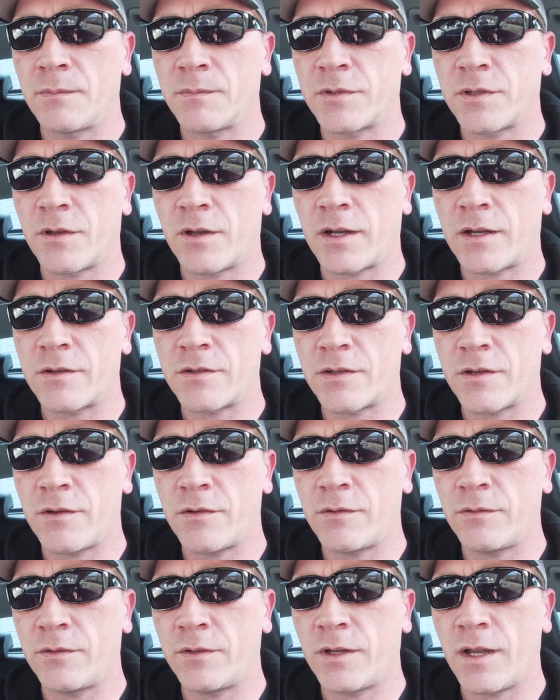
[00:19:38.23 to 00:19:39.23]
so I could show
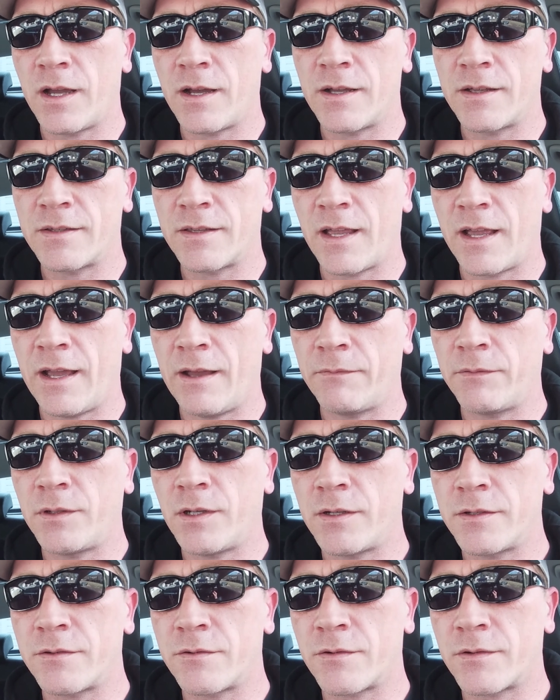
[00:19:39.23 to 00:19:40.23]
you guys that have
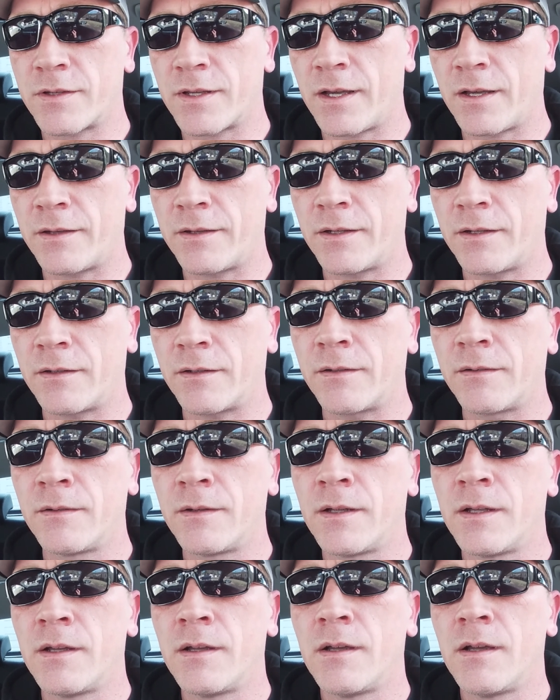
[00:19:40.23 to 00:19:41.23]
Tundras out there.
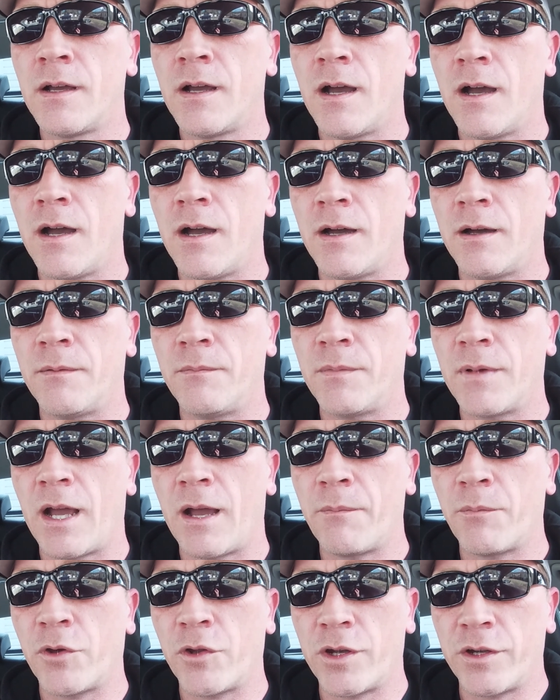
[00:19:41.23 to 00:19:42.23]

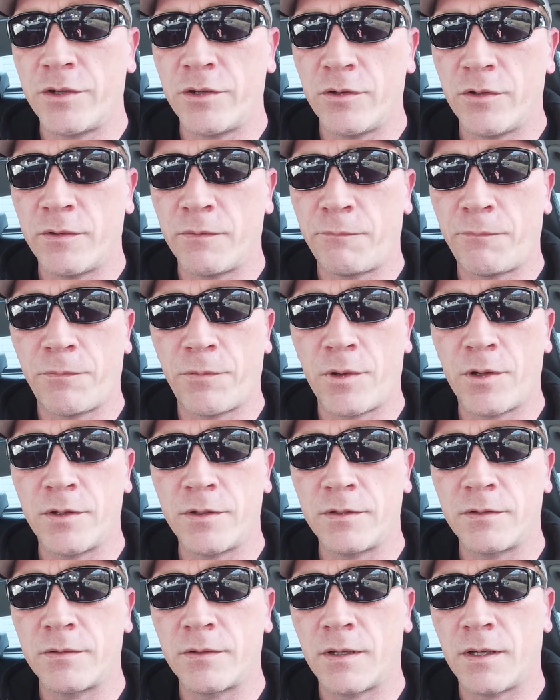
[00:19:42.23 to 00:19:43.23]
I'm going to do the
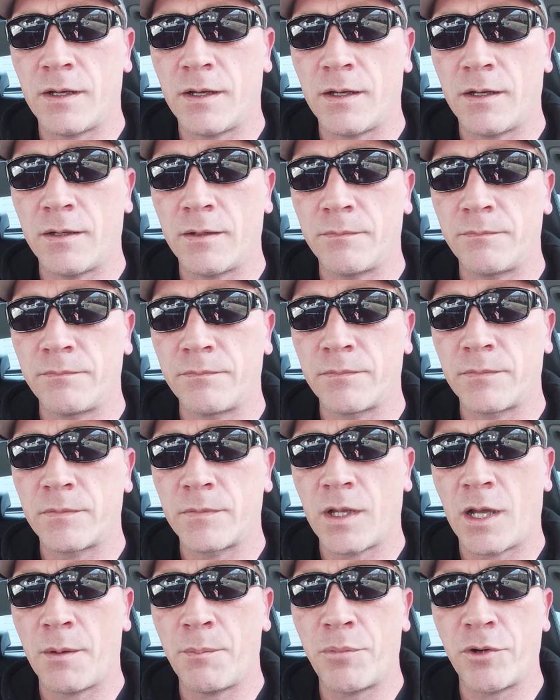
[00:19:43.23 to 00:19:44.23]
front
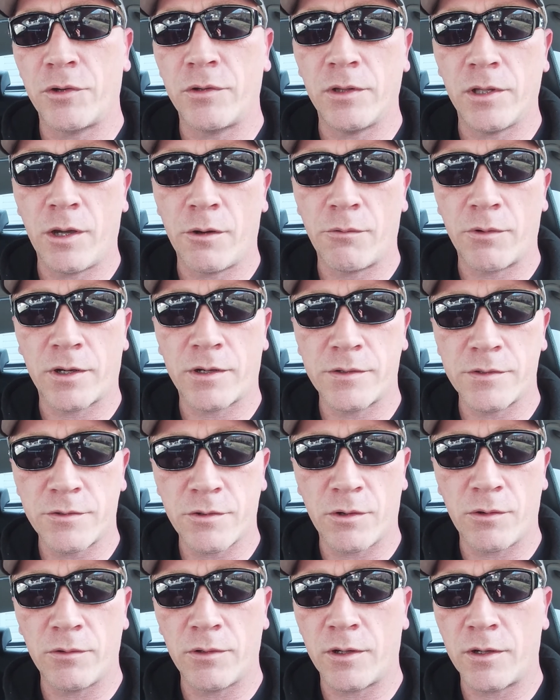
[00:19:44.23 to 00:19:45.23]
upper and lower
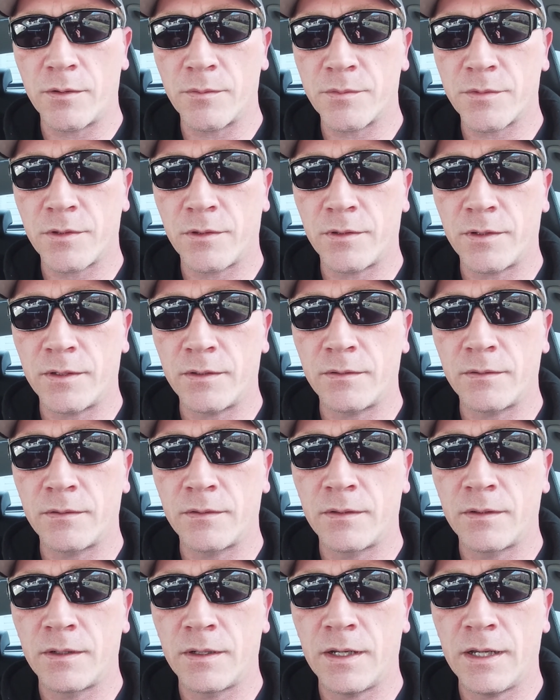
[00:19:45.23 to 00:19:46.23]
control arms on it,
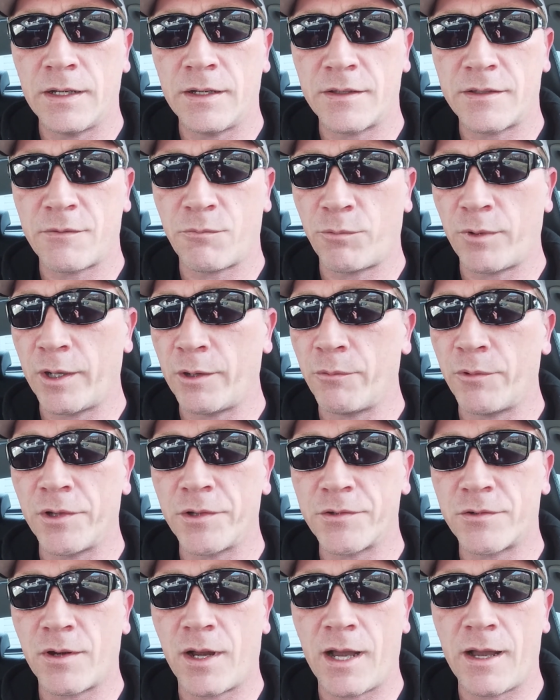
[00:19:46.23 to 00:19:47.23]
and it's rear
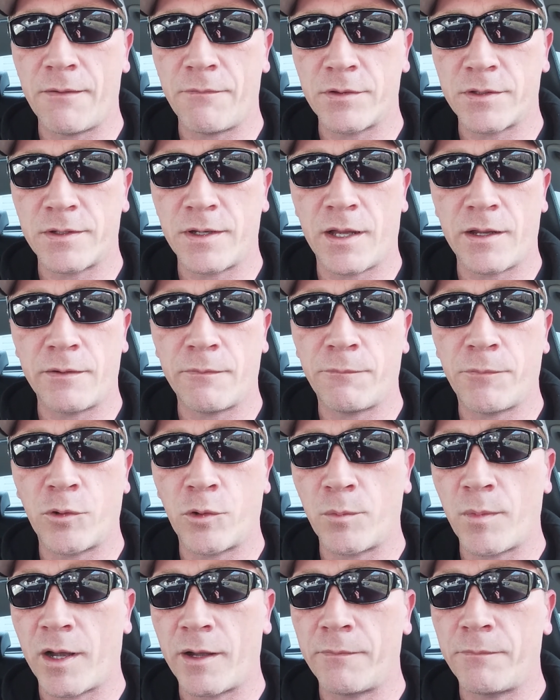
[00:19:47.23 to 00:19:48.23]
wheel drive. It's not the
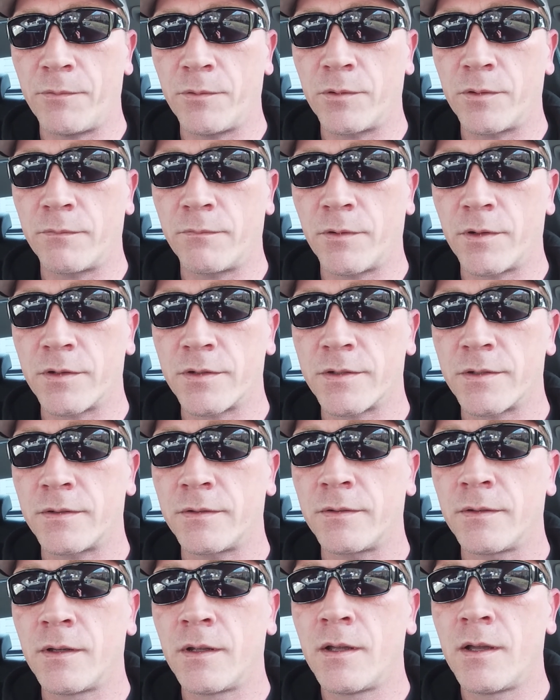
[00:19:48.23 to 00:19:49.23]
4x4
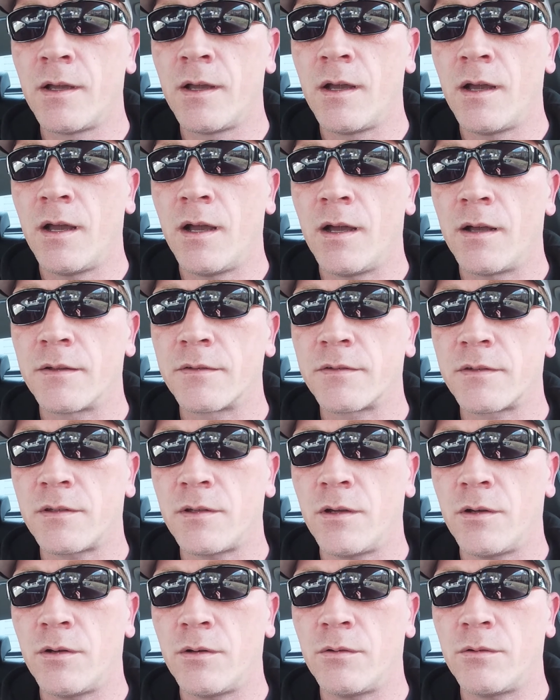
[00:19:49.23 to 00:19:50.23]
version.
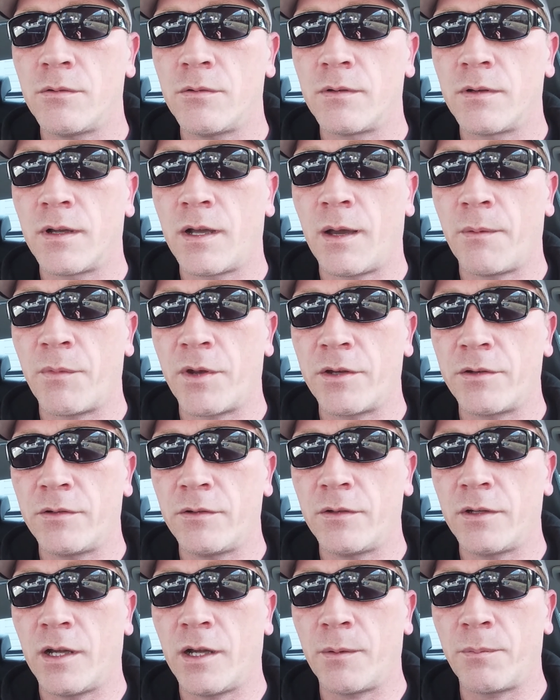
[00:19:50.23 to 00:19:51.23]
So I'm going
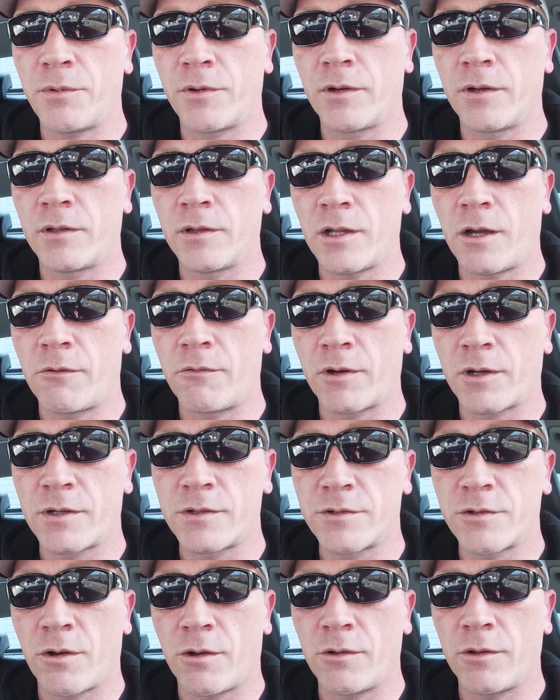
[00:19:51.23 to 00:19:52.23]
to do the upper and lower
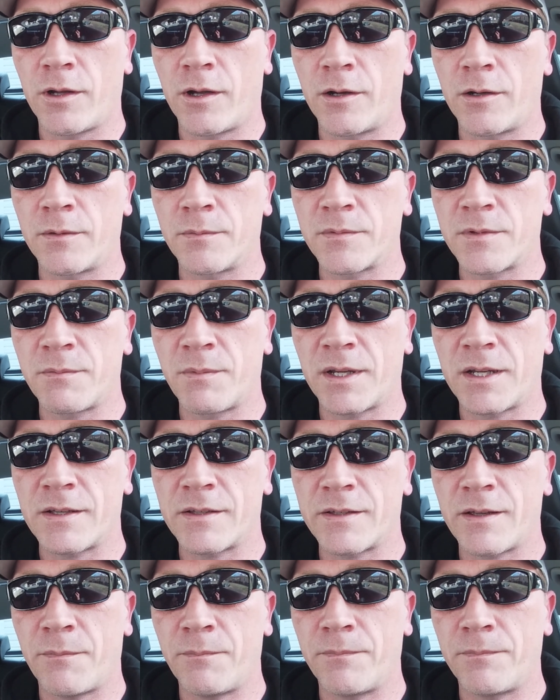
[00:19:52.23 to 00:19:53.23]
control arms,
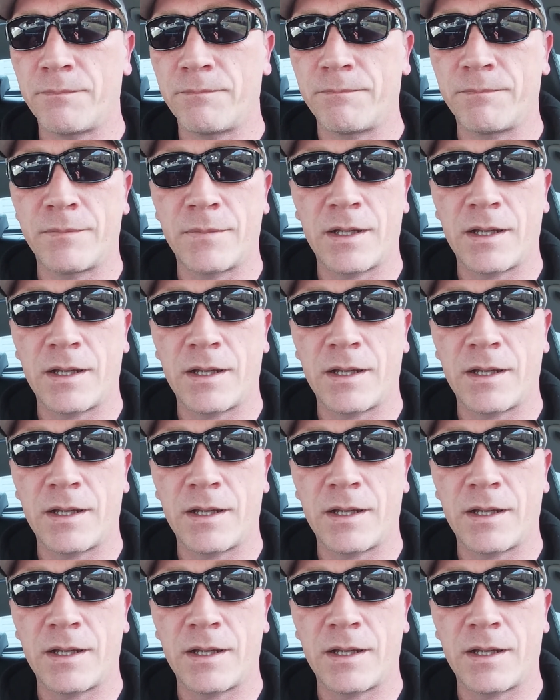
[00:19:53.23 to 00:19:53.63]
because I'm